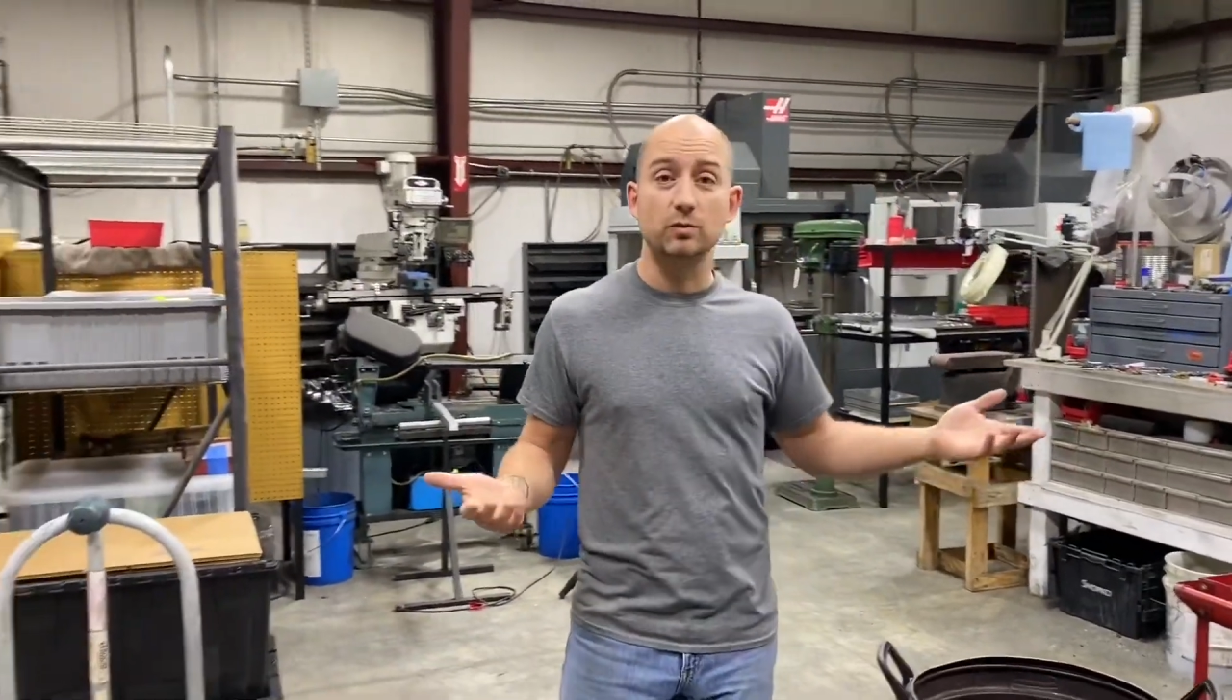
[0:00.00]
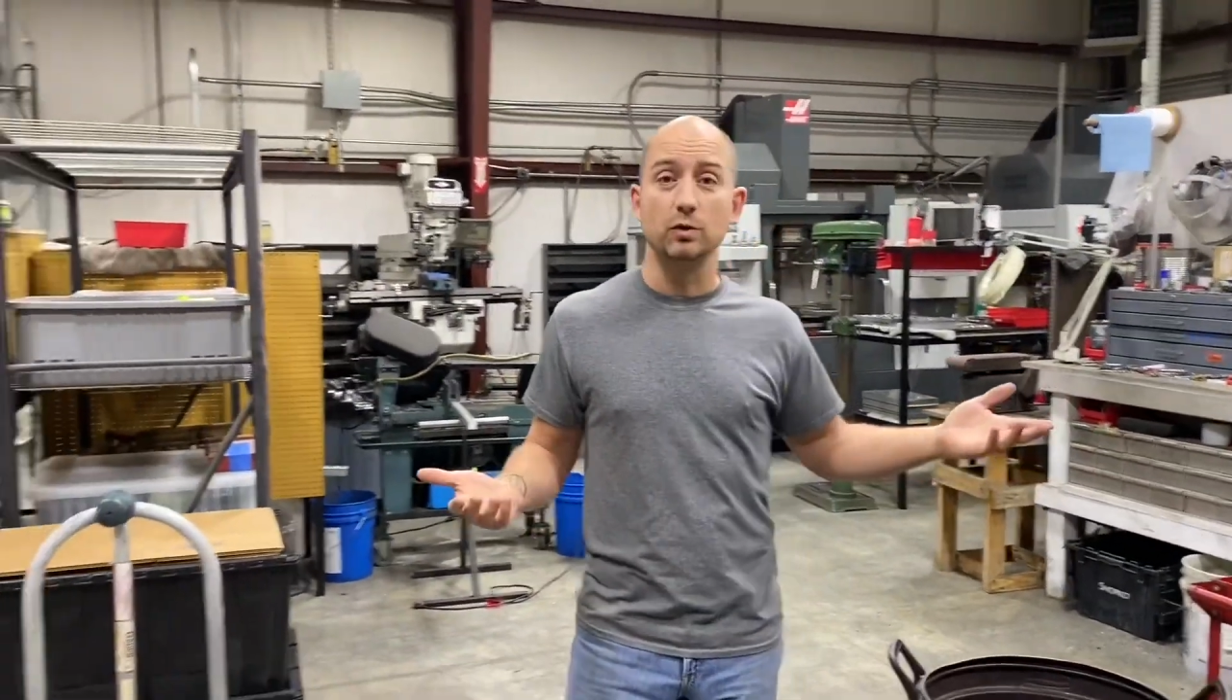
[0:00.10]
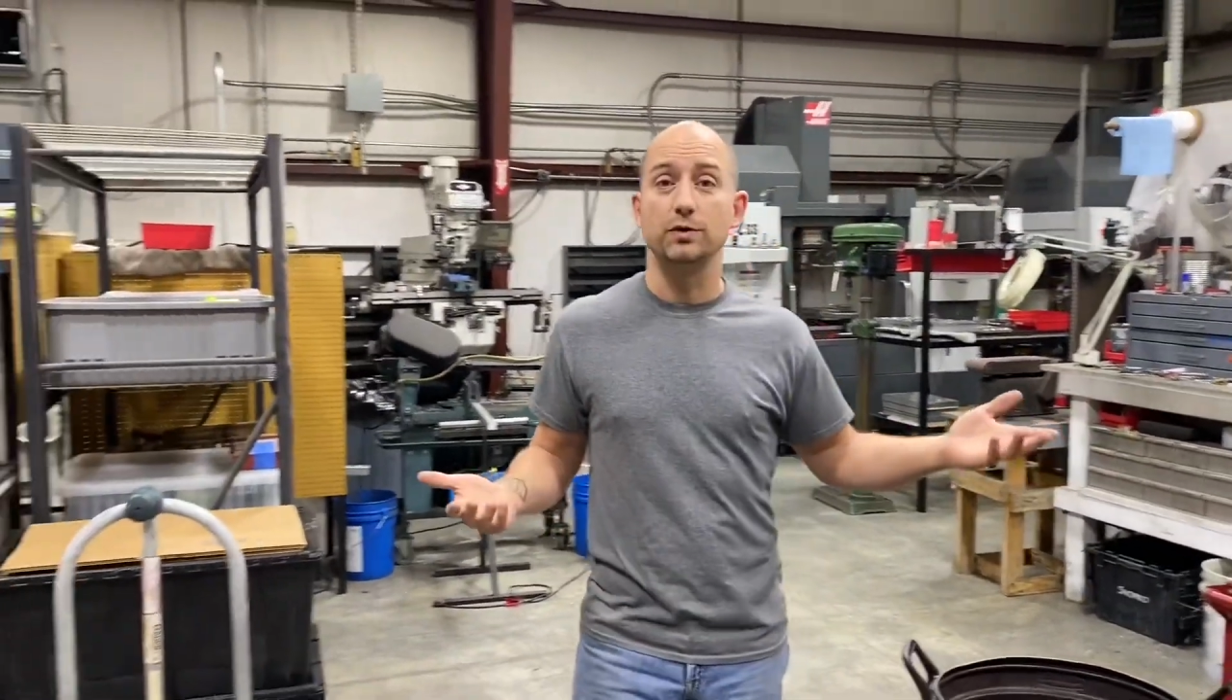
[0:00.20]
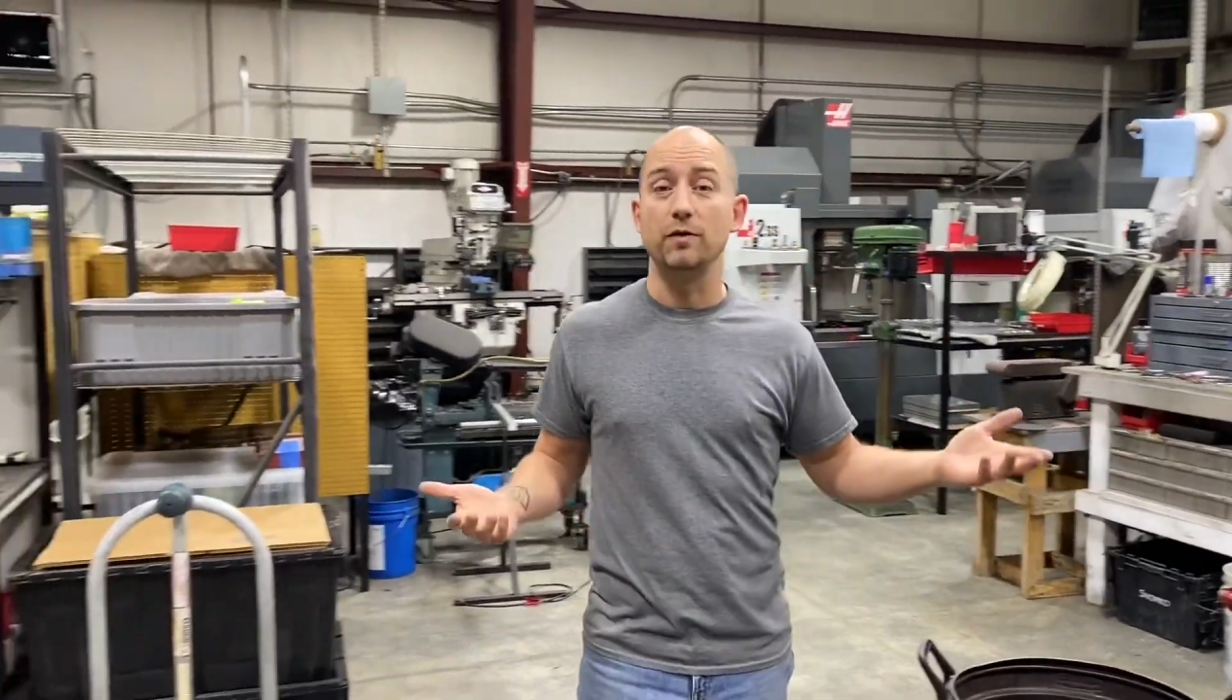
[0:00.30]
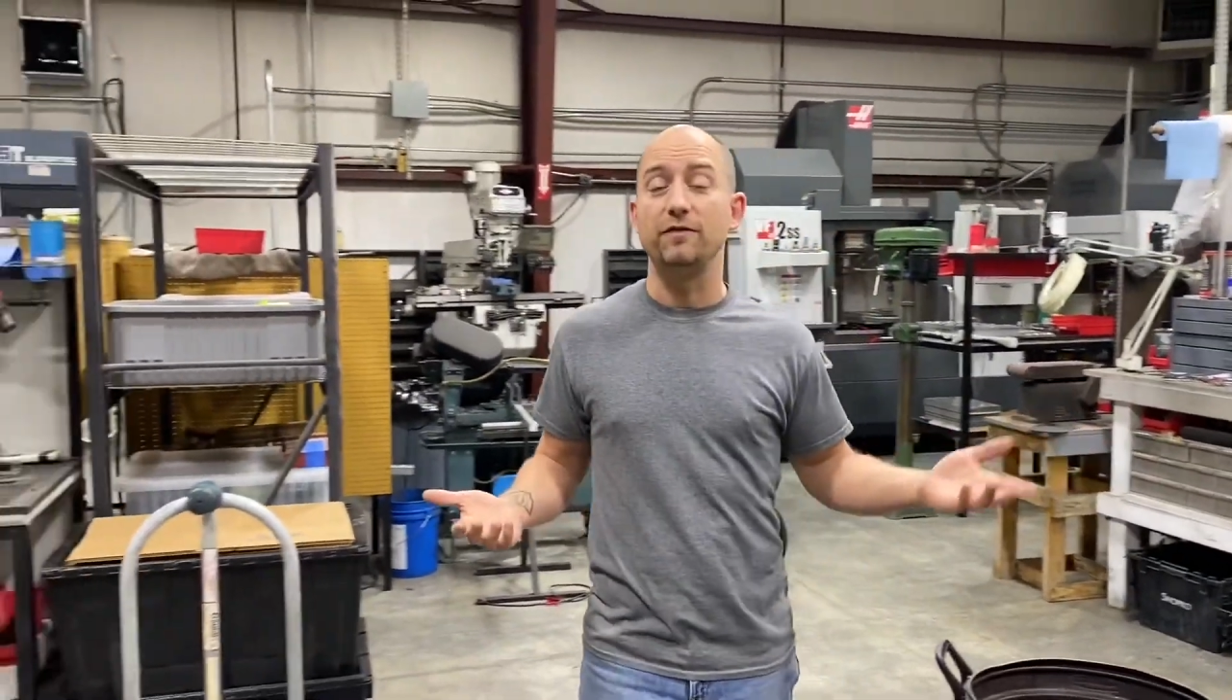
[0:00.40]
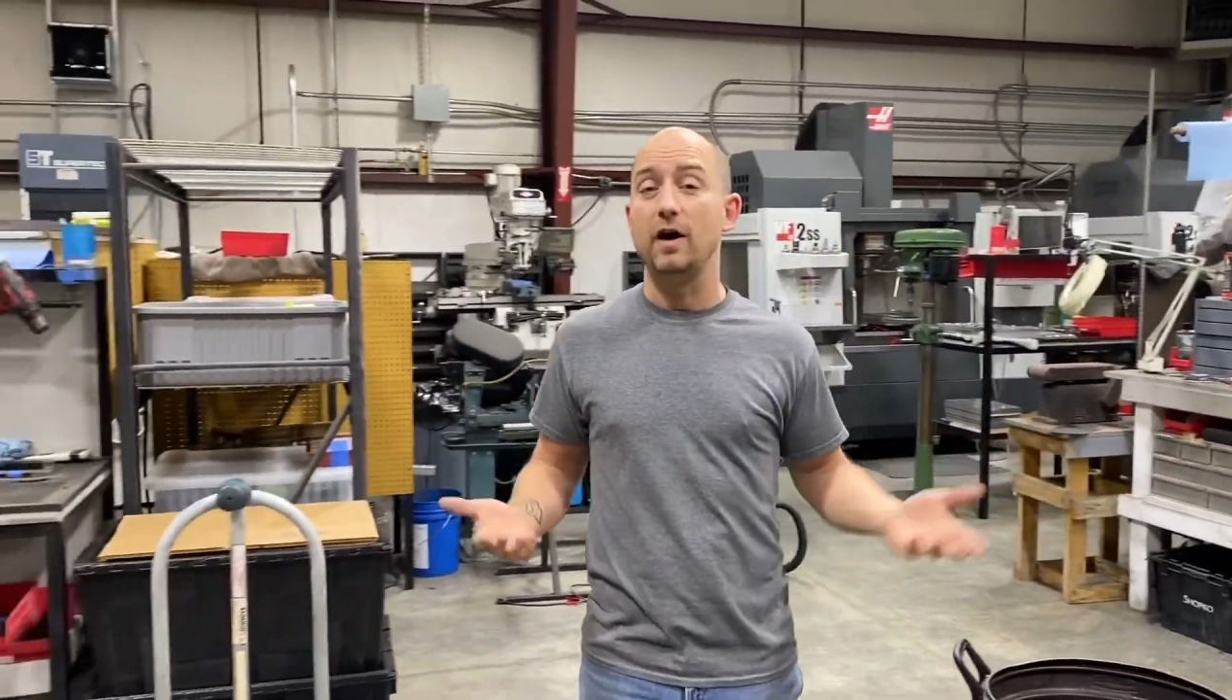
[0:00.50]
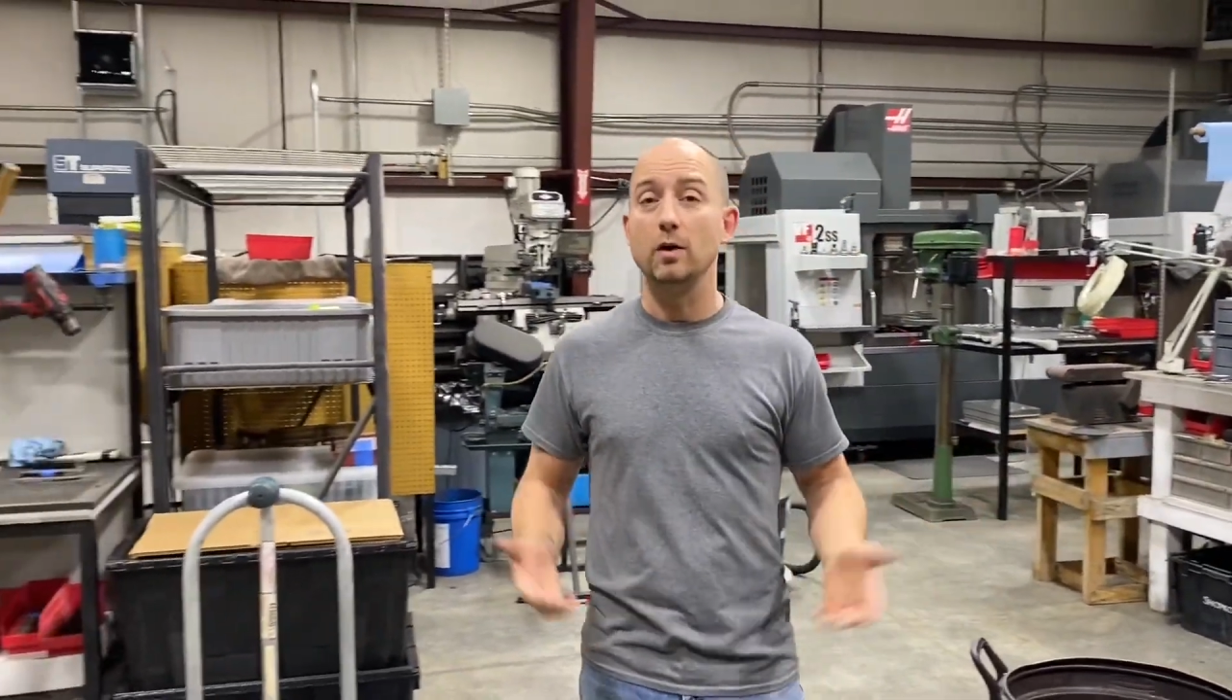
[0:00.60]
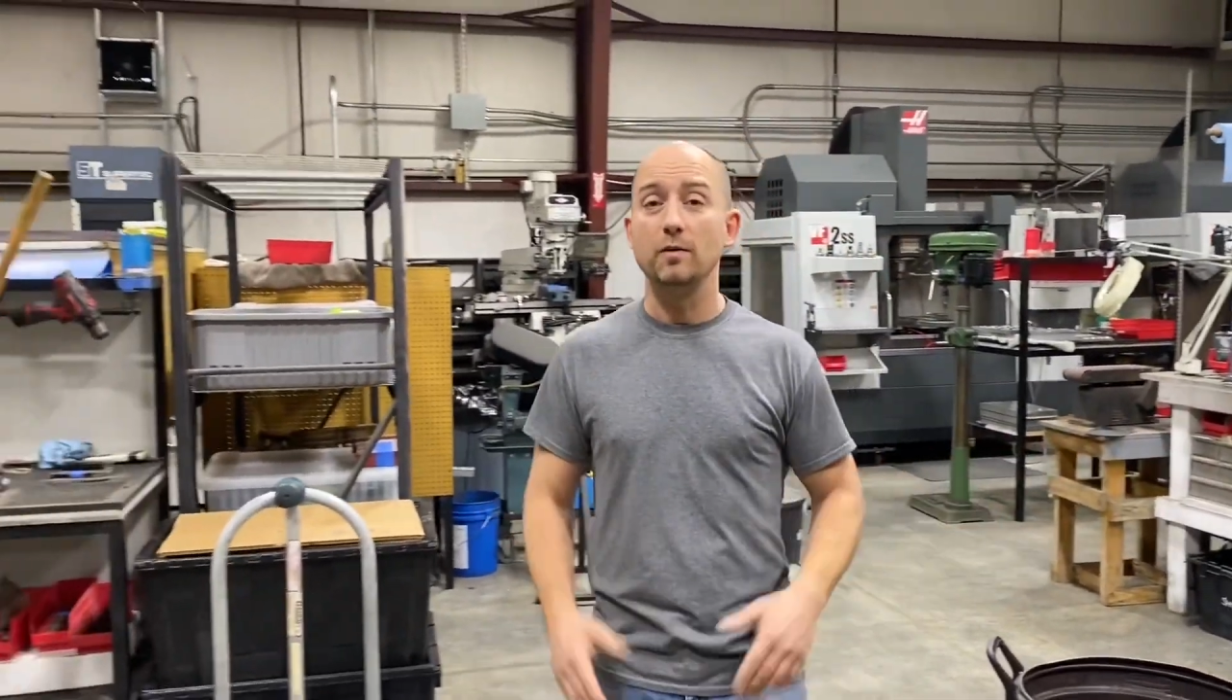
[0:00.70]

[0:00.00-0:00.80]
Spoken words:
We'll do a follow-up